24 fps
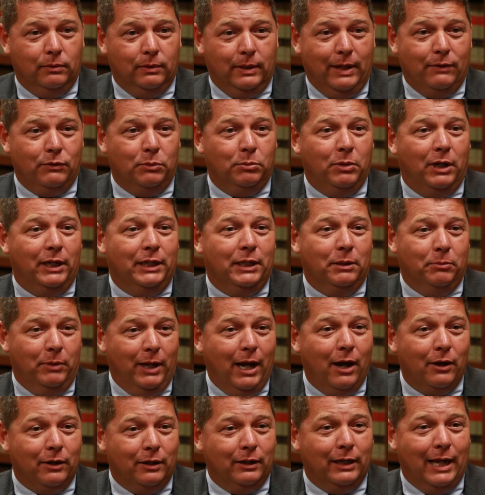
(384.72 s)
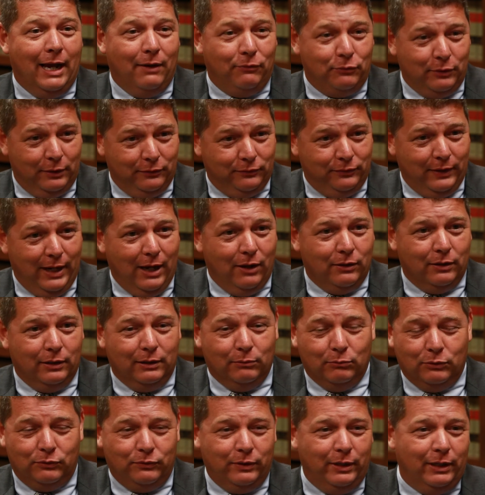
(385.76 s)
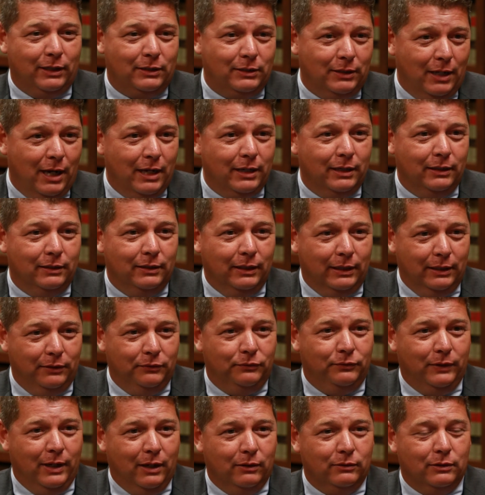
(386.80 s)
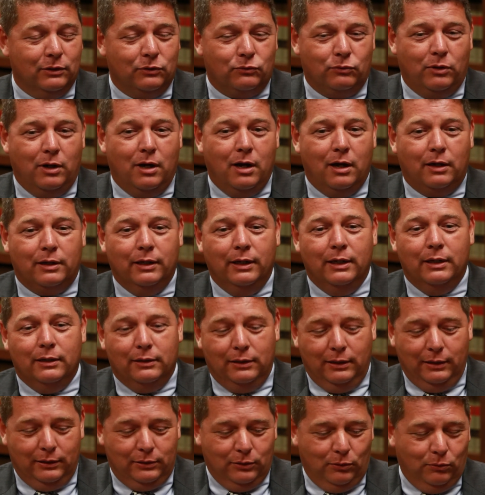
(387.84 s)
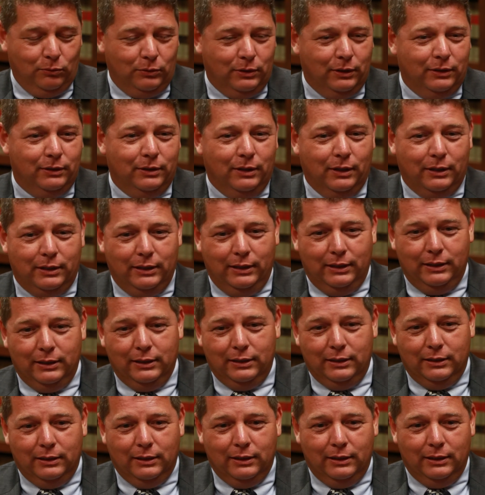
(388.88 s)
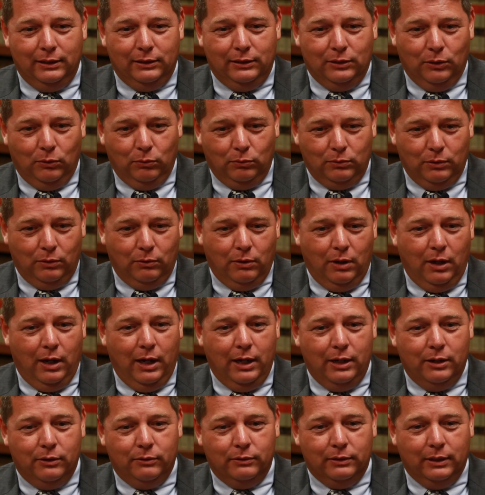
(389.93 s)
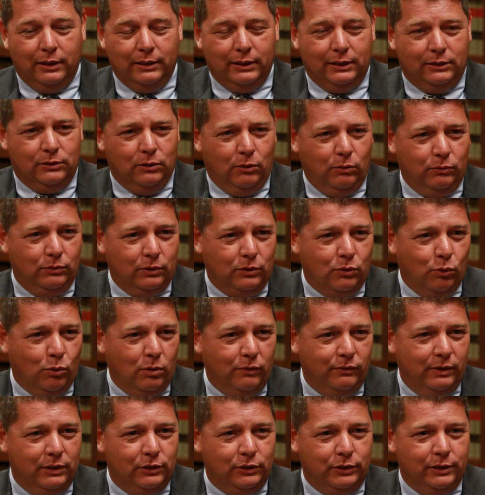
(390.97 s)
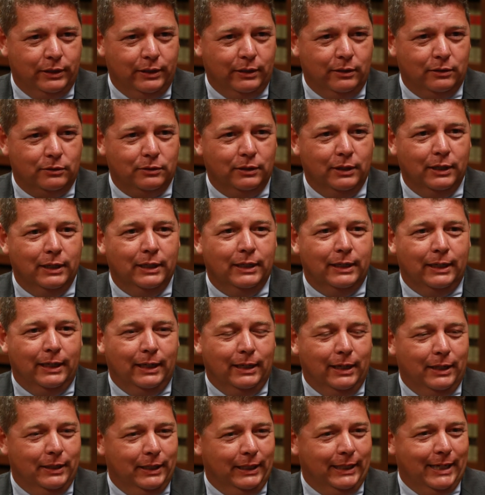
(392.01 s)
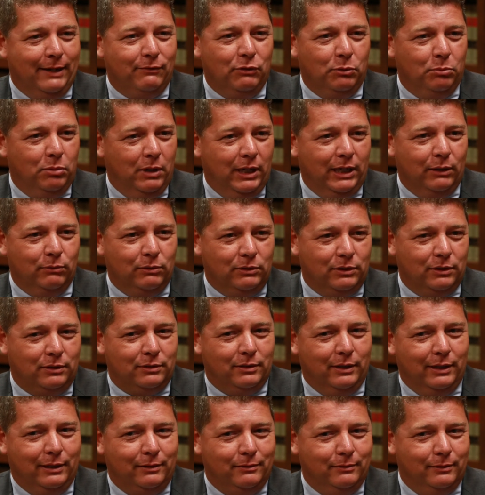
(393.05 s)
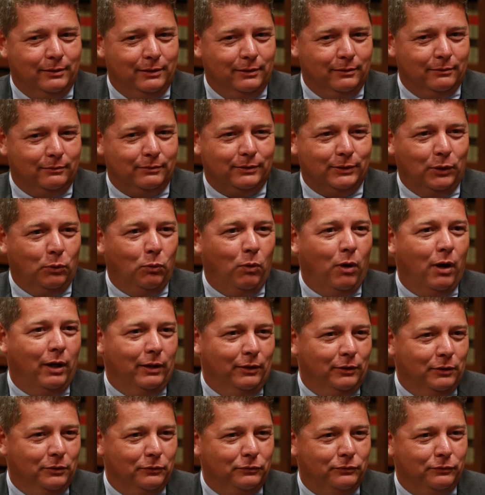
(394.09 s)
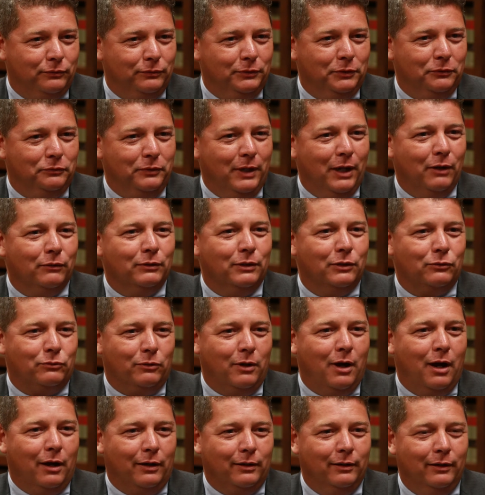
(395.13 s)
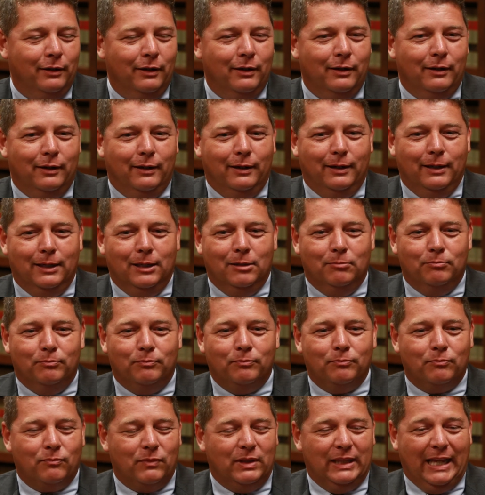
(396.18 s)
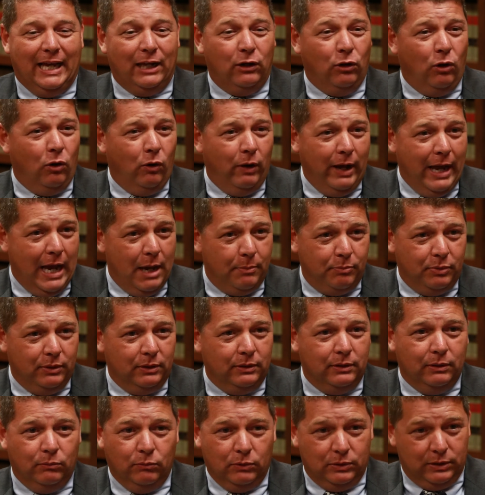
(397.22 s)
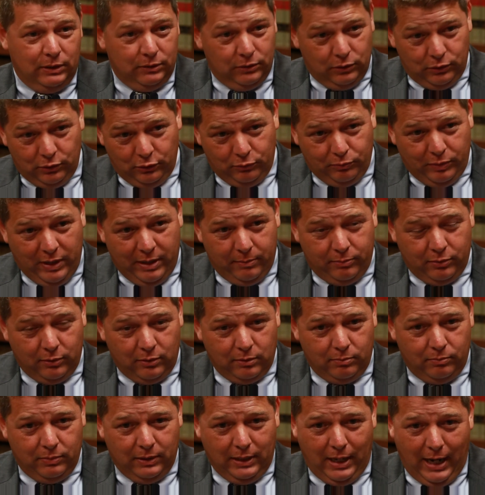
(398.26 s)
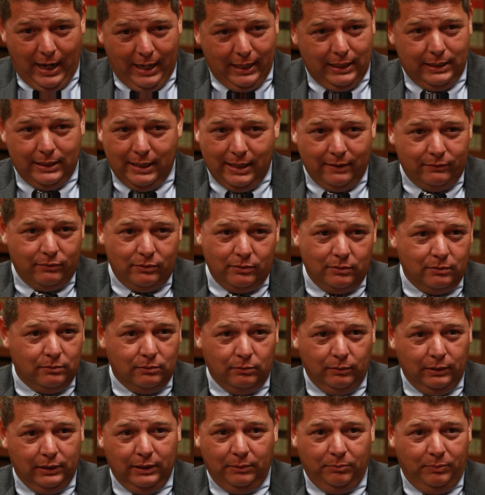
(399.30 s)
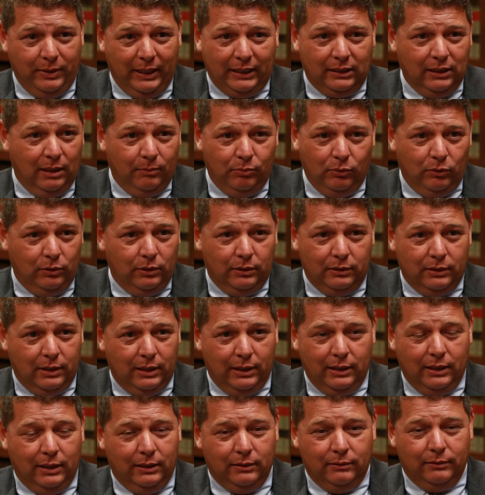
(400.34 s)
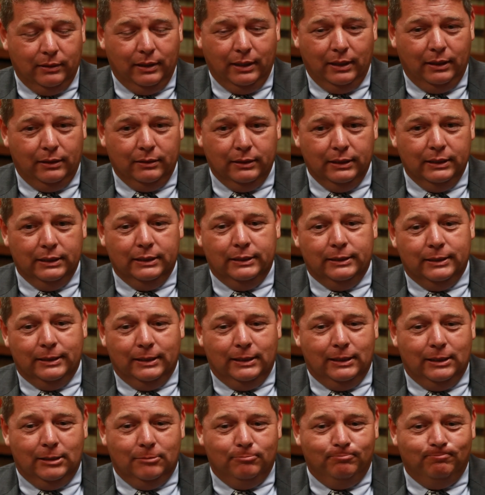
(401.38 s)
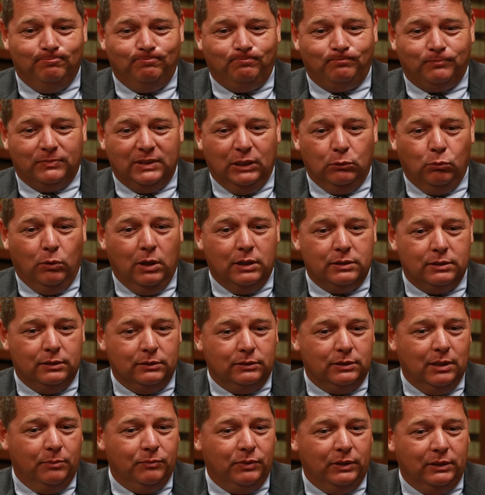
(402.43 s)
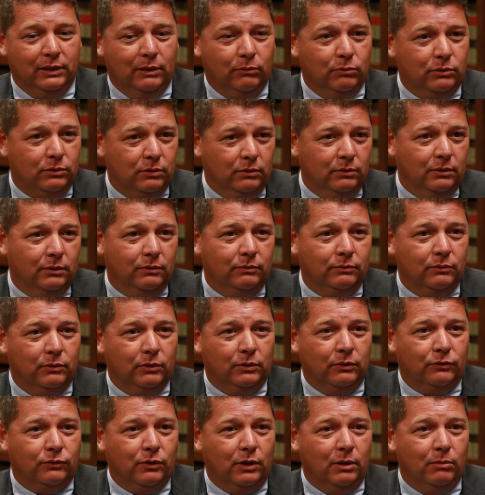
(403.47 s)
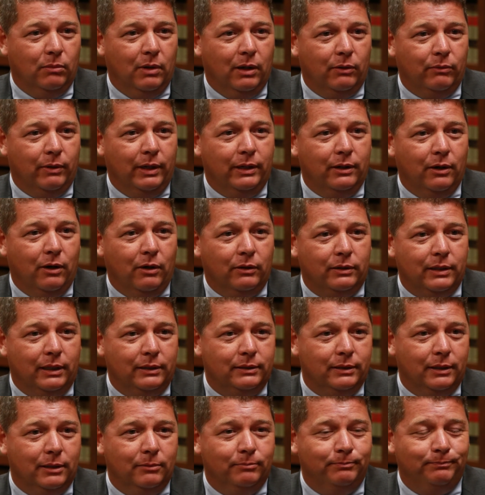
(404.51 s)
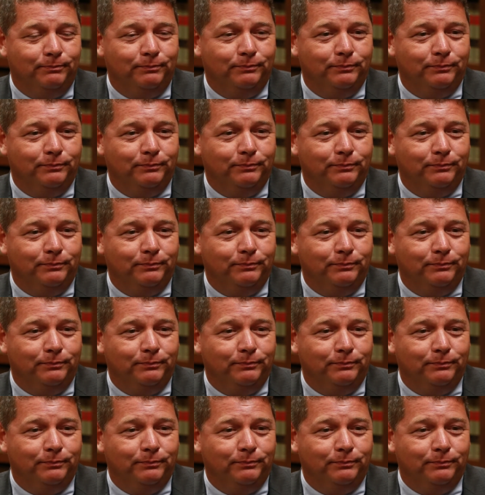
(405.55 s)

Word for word: everybody about it after he found it and was very excited that he found this rock. He told Kentucky and he told Ohio and I think told the Corps of Engineers. And I think everybody was just like, well, so what? You, you found this rock. Um, that all happened and was in the newspaper, but I never really picked up on it. I, I, I, um, it wasn't something that was on the, on the front of my radar at that time.